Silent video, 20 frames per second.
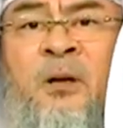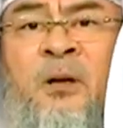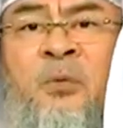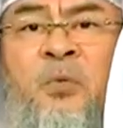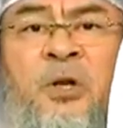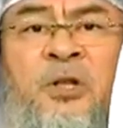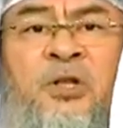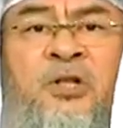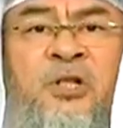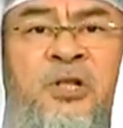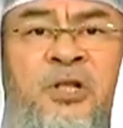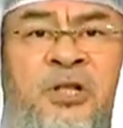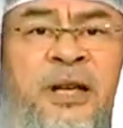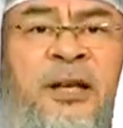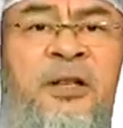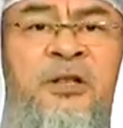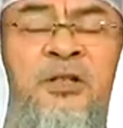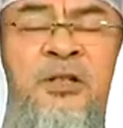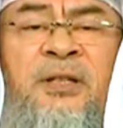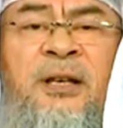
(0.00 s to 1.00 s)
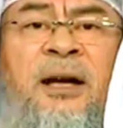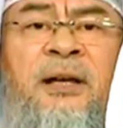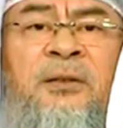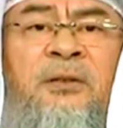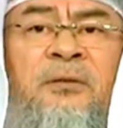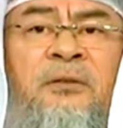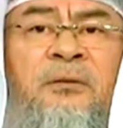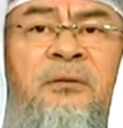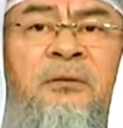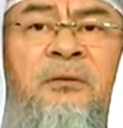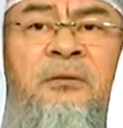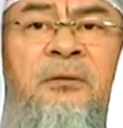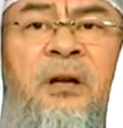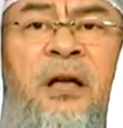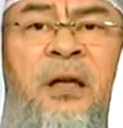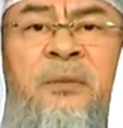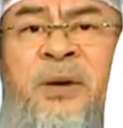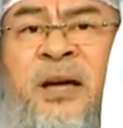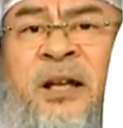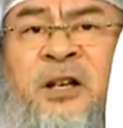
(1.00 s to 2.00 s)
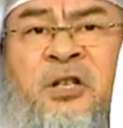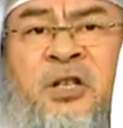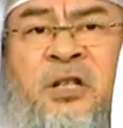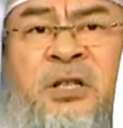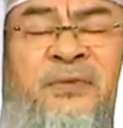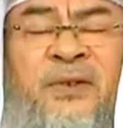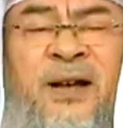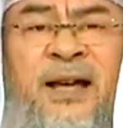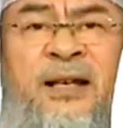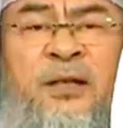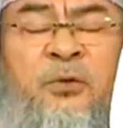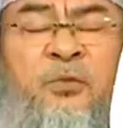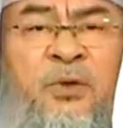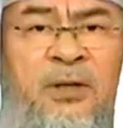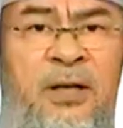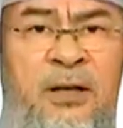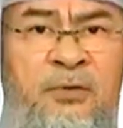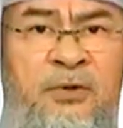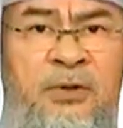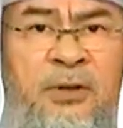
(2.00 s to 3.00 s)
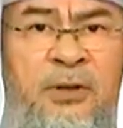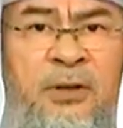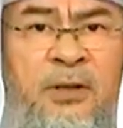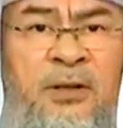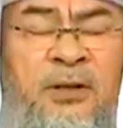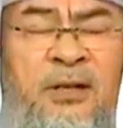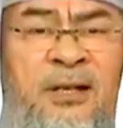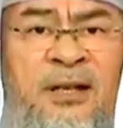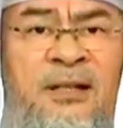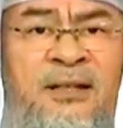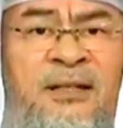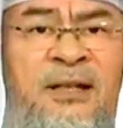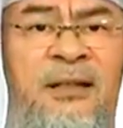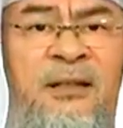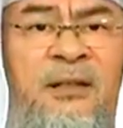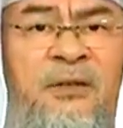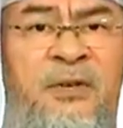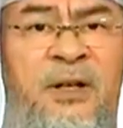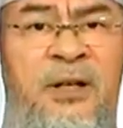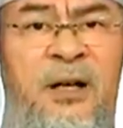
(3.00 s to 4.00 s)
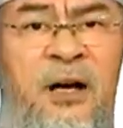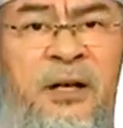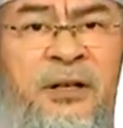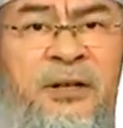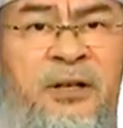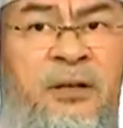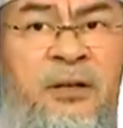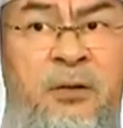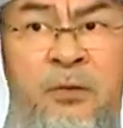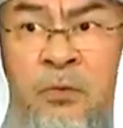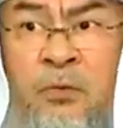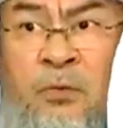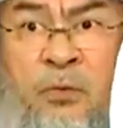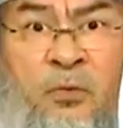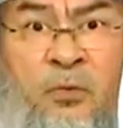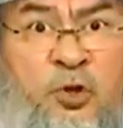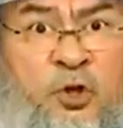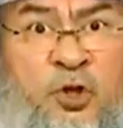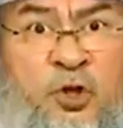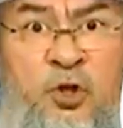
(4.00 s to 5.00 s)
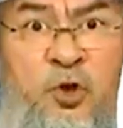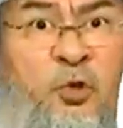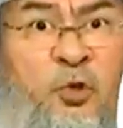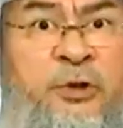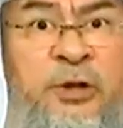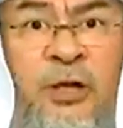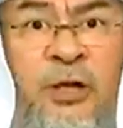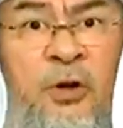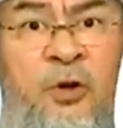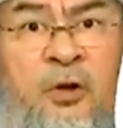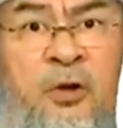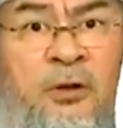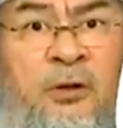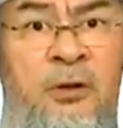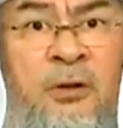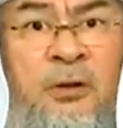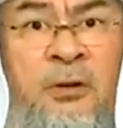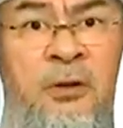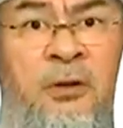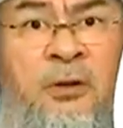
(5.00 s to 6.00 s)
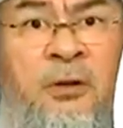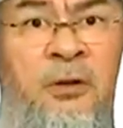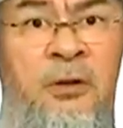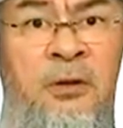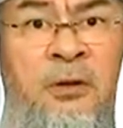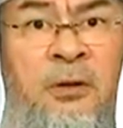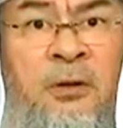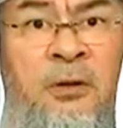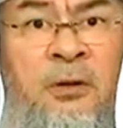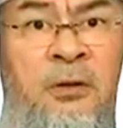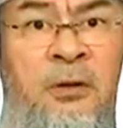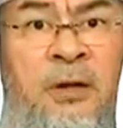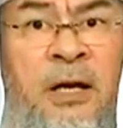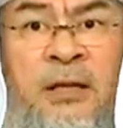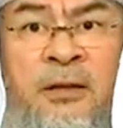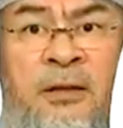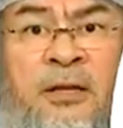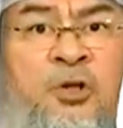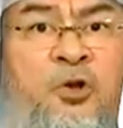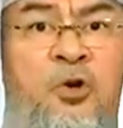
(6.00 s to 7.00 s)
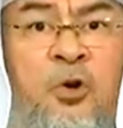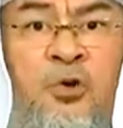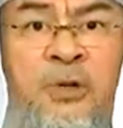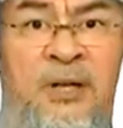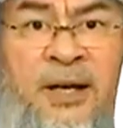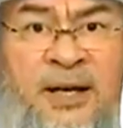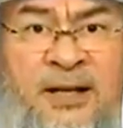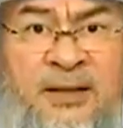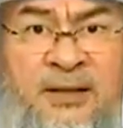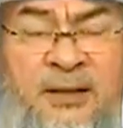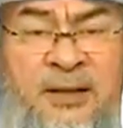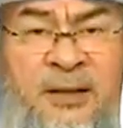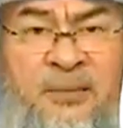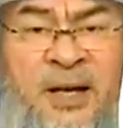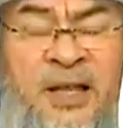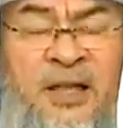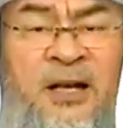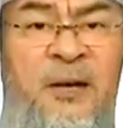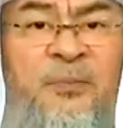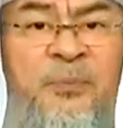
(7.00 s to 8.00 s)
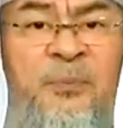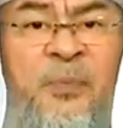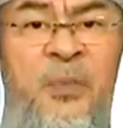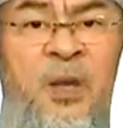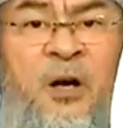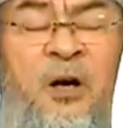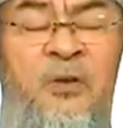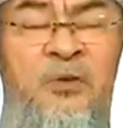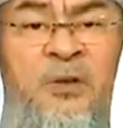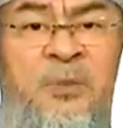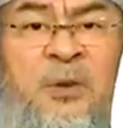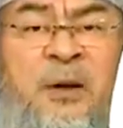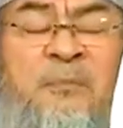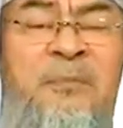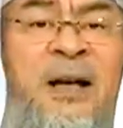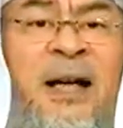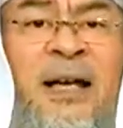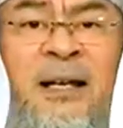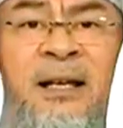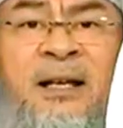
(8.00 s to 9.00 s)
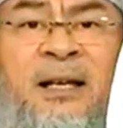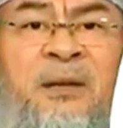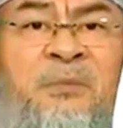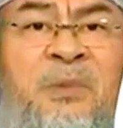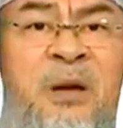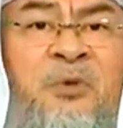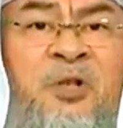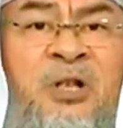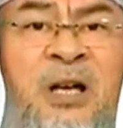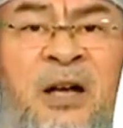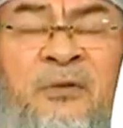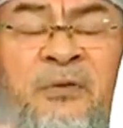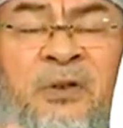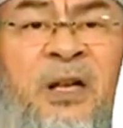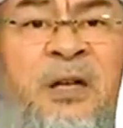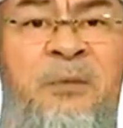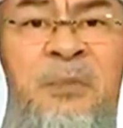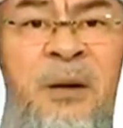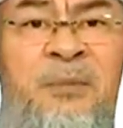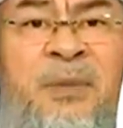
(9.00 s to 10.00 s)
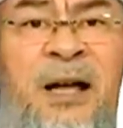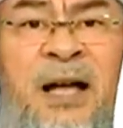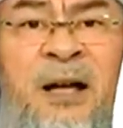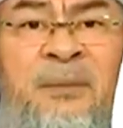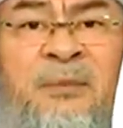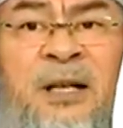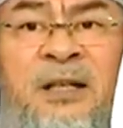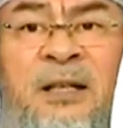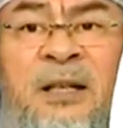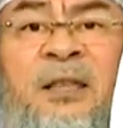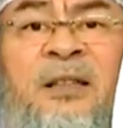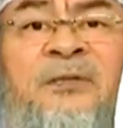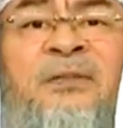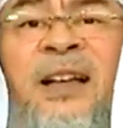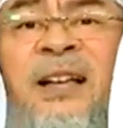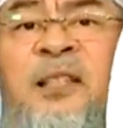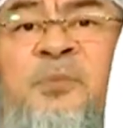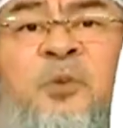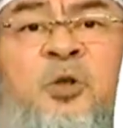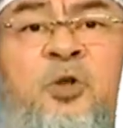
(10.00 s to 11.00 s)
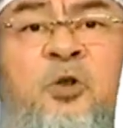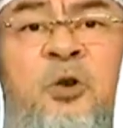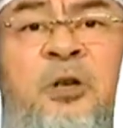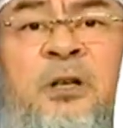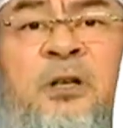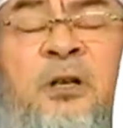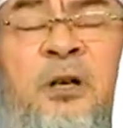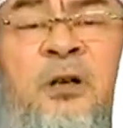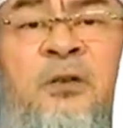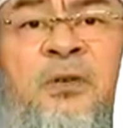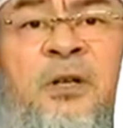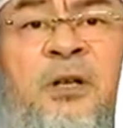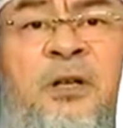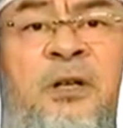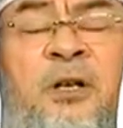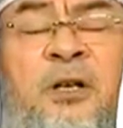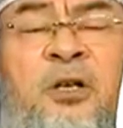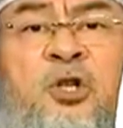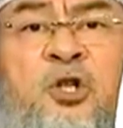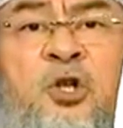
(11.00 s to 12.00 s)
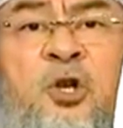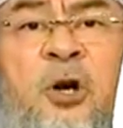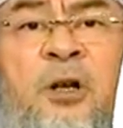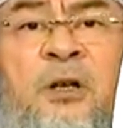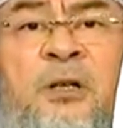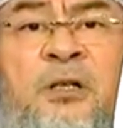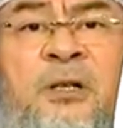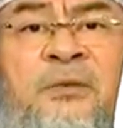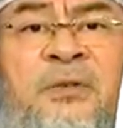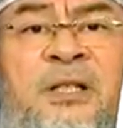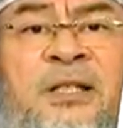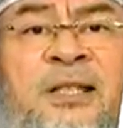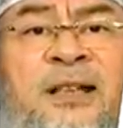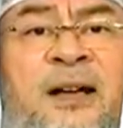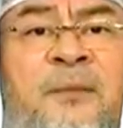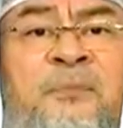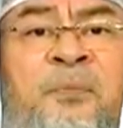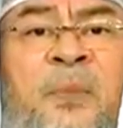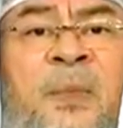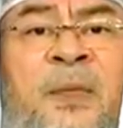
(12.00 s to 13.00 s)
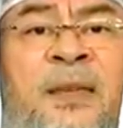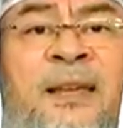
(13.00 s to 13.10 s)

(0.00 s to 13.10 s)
which states that a marriage is valid without the consent of the guardian, which is totally wrong. And this goes against the madhab of Imam Malik, Imam Shafi'i, Imam Ahmad, and the vast majority of the scholars of Islam,